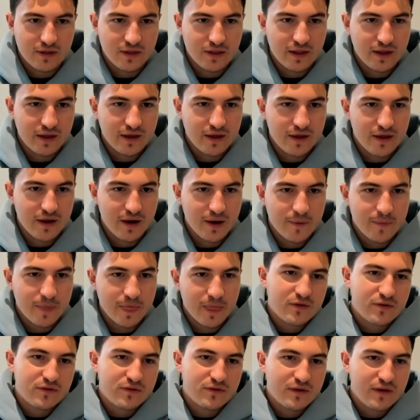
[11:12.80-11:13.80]
the link here,
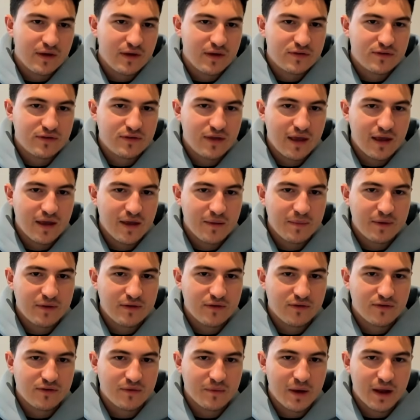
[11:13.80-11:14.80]
you can see it's taking me
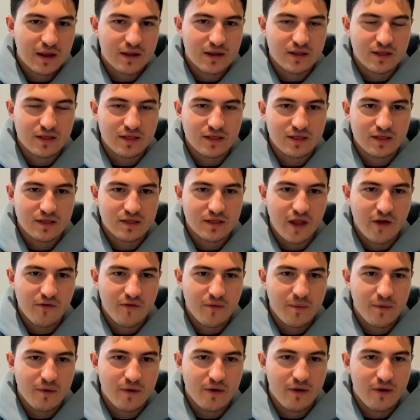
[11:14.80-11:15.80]
to some kind of
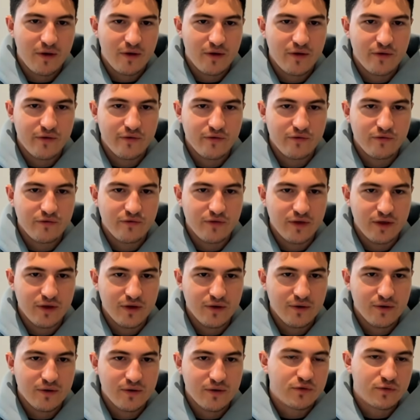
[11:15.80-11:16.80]
Lovable
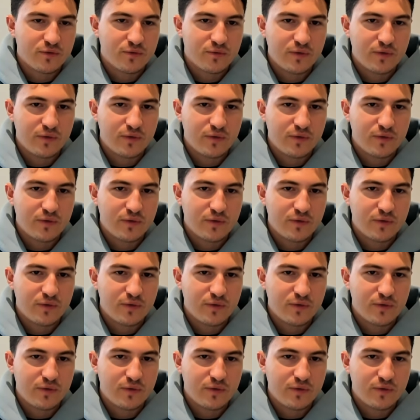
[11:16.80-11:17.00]
view, which